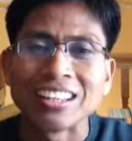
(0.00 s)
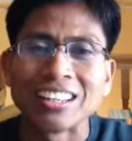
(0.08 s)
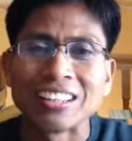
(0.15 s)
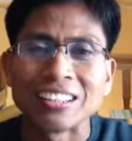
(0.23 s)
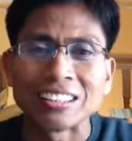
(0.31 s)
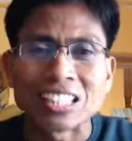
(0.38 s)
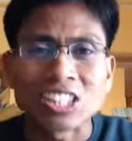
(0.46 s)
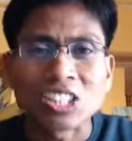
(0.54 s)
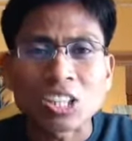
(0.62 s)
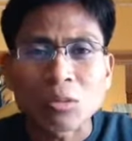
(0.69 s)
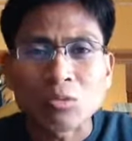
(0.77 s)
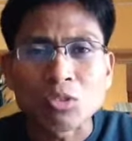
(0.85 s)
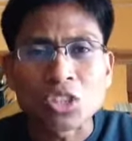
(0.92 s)
uh, the
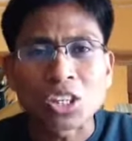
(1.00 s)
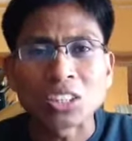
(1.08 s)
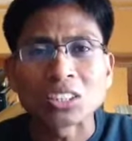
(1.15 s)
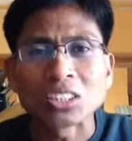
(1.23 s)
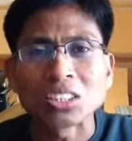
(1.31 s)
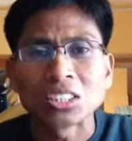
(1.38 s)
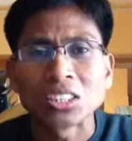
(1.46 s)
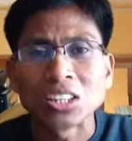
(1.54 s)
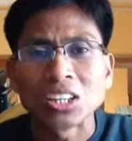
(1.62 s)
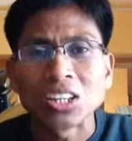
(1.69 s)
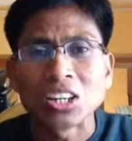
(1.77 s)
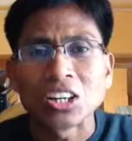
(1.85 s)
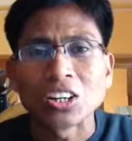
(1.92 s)
subject
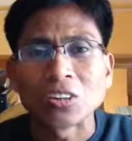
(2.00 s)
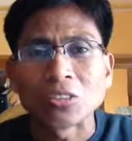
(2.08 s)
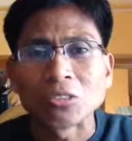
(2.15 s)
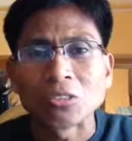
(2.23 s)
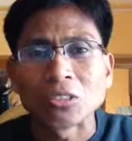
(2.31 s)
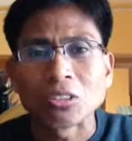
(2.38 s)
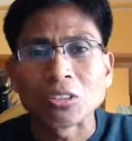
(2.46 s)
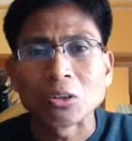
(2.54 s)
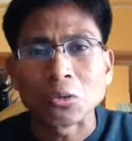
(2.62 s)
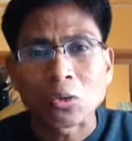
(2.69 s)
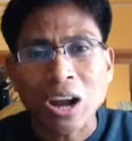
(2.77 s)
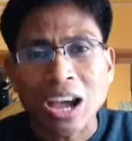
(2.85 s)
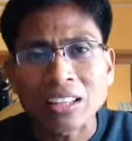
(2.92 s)
of uh,
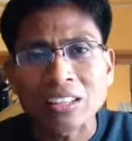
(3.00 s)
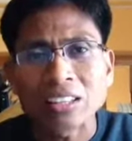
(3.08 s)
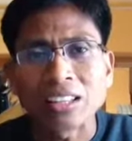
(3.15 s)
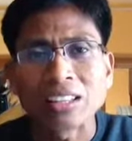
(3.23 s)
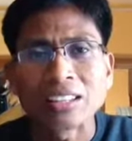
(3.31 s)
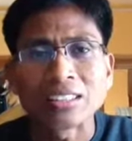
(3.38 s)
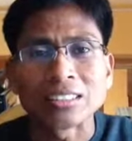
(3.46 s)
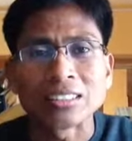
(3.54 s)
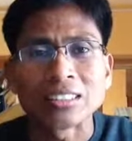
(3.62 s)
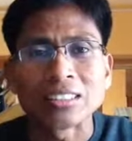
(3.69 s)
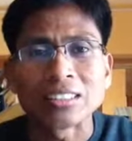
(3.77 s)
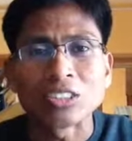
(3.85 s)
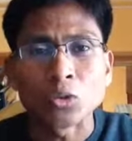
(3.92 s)
wrath and uh,
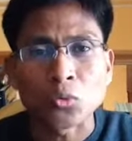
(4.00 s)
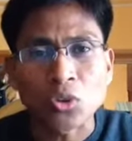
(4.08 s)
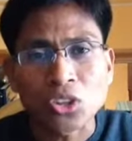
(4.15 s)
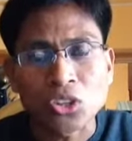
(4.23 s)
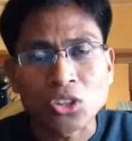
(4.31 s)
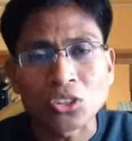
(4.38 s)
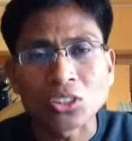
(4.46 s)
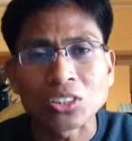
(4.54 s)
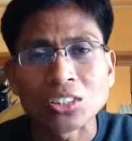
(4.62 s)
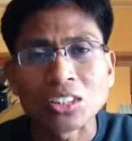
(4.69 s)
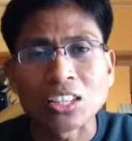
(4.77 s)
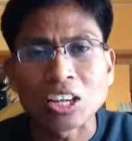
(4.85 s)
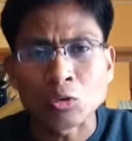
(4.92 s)
derision
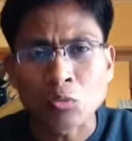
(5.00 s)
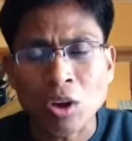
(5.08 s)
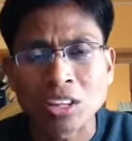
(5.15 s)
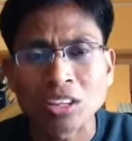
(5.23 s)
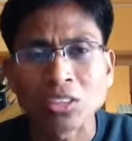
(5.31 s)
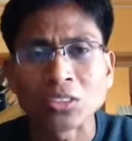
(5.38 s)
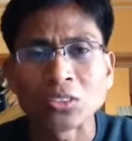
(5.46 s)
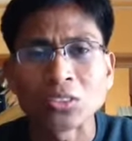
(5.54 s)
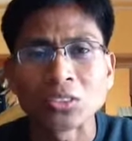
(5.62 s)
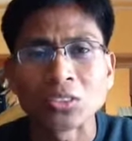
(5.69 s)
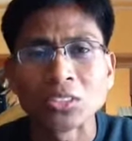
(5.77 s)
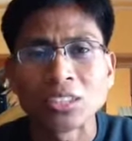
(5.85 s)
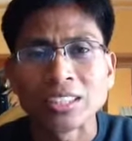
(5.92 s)
and ridicule,
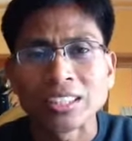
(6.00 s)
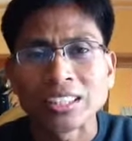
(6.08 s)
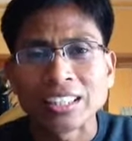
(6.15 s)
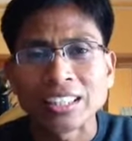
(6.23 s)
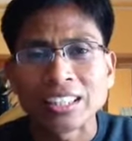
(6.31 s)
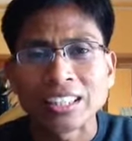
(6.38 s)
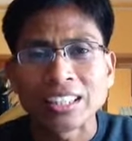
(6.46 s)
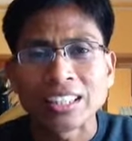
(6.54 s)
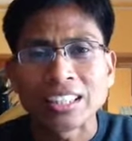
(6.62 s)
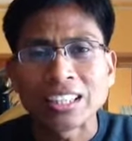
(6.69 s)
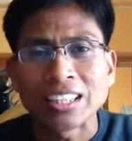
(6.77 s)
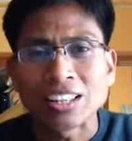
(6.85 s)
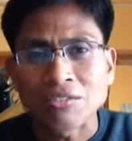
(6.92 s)

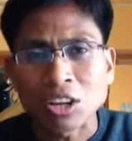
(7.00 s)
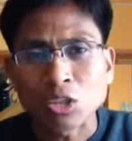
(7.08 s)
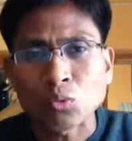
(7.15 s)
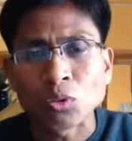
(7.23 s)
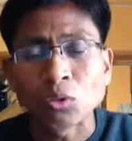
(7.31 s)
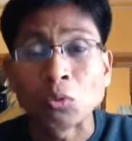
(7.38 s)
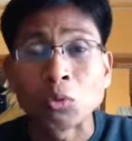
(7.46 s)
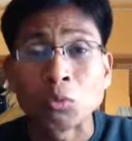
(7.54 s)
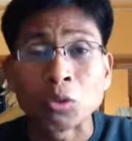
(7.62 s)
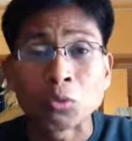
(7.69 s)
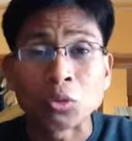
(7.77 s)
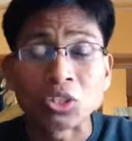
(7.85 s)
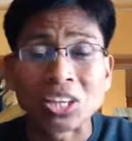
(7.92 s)
and eventually we will
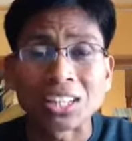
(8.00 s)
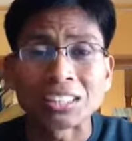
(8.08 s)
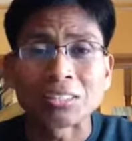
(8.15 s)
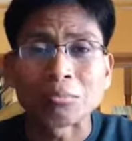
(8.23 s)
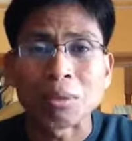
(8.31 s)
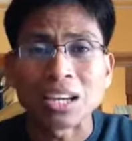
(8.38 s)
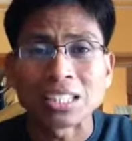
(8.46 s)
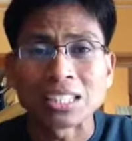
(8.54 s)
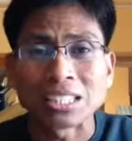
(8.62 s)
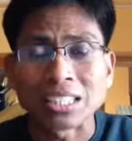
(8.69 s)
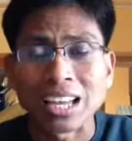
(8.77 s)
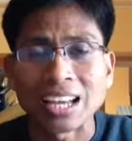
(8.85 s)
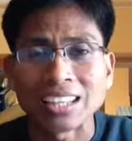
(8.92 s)
be rejected by
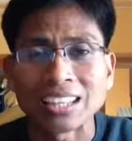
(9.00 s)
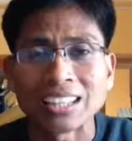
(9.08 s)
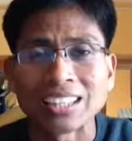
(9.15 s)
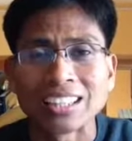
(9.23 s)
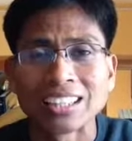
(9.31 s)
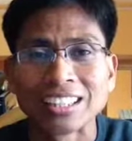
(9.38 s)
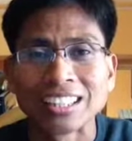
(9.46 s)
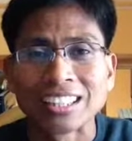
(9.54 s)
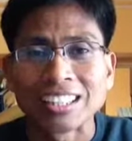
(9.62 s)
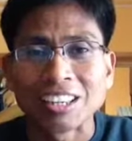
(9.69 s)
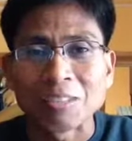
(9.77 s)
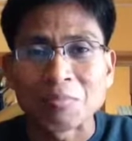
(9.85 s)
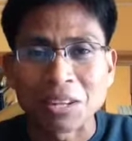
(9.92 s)
society.
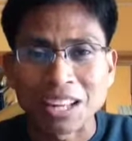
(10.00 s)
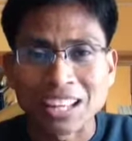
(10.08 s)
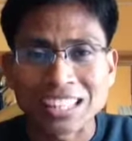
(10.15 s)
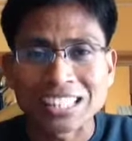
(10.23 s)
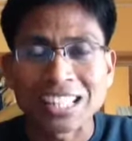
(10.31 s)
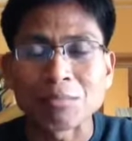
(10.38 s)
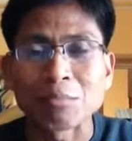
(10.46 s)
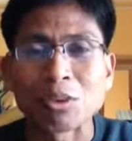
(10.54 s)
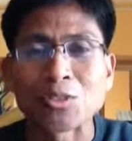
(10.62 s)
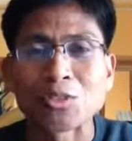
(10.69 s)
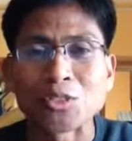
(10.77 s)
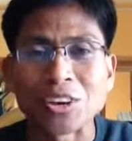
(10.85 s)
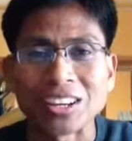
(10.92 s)
But let us not be
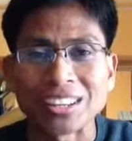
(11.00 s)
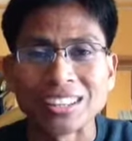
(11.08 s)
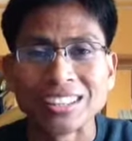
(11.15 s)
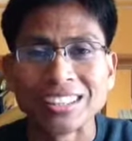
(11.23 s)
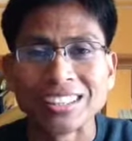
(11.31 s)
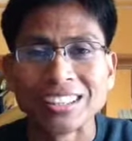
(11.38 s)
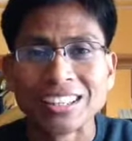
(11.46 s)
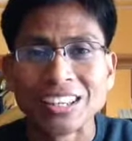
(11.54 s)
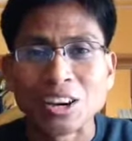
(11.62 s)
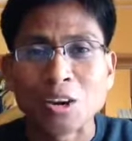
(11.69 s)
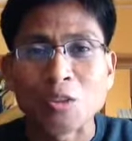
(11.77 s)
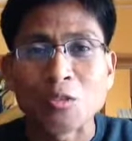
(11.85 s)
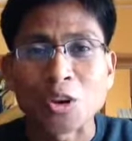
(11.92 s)
afraid,
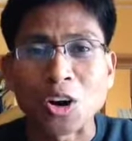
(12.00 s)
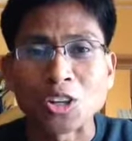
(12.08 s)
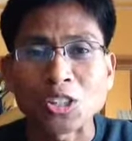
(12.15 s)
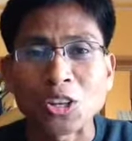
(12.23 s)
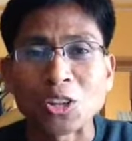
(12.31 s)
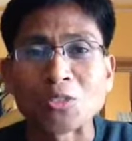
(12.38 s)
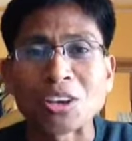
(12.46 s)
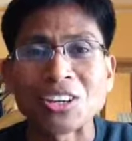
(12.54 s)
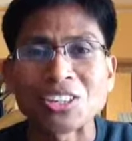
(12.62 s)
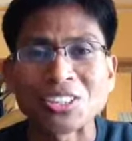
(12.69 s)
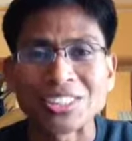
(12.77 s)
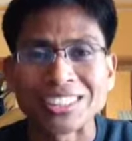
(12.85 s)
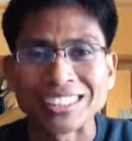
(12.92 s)
for our
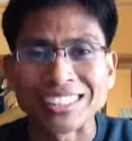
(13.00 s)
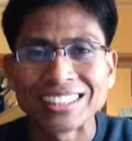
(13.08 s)
salvation